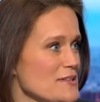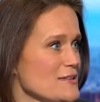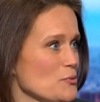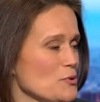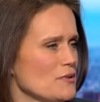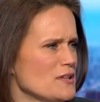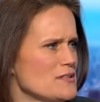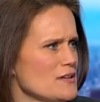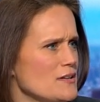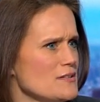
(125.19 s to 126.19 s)
as they were
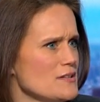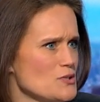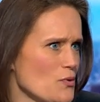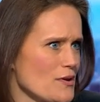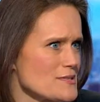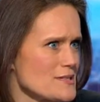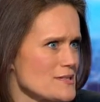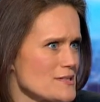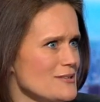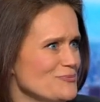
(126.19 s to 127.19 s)
in
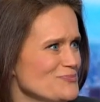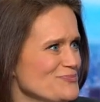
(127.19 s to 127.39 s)
2016.